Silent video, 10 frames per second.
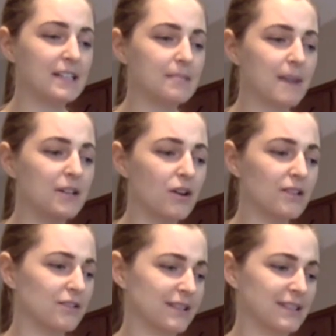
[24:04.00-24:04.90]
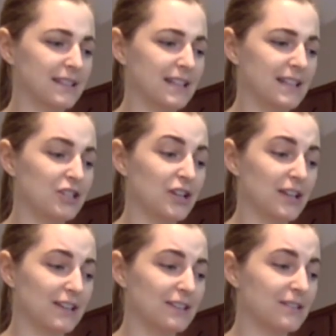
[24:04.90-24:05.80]
my daughter doesn't eat
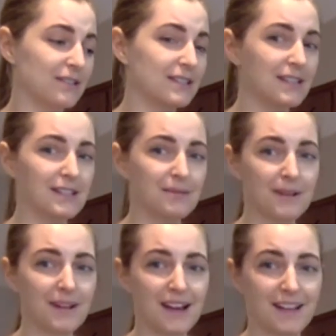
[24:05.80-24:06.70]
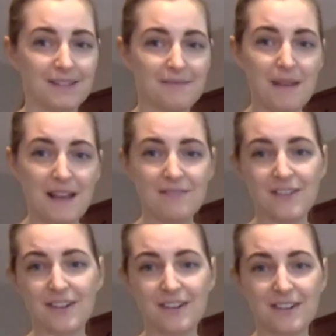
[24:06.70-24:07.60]
chicken, so this is what I make for
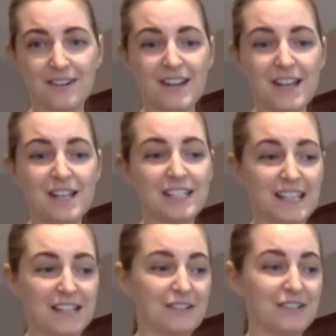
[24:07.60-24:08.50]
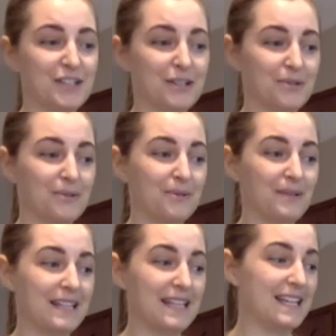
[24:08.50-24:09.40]
her to get her to
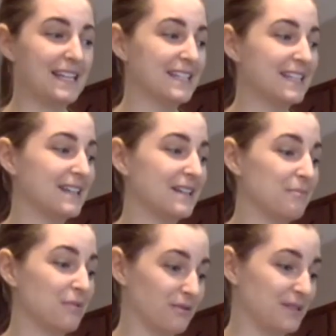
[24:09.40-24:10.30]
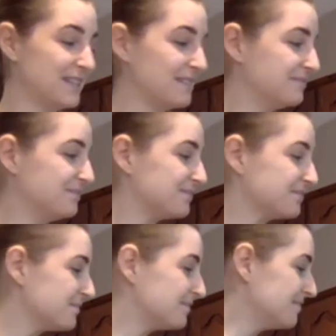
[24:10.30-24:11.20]
eat protein.
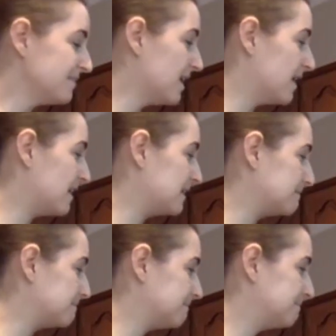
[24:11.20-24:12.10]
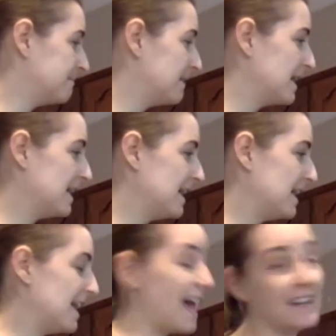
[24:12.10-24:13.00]
And
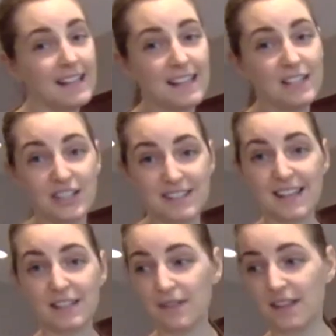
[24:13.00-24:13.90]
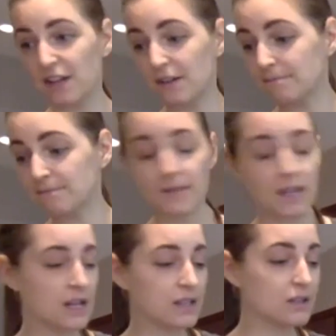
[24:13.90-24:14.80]
it just tastes really good.
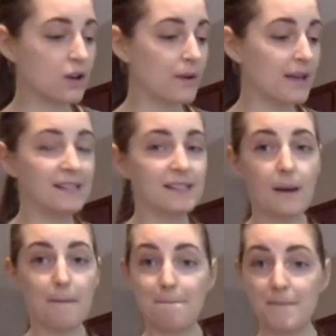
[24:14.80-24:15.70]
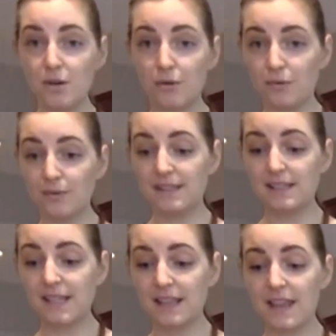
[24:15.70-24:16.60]
So it's a
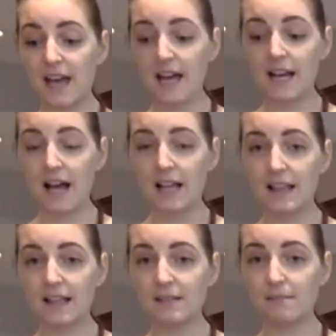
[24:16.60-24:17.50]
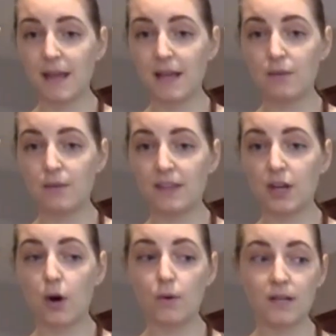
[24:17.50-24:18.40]
mousse that I like to make with
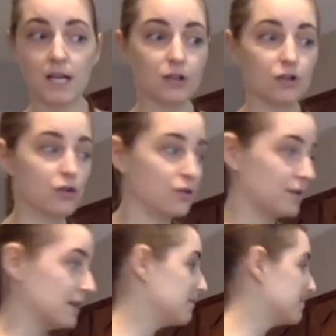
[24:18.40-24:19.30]
coconut cream.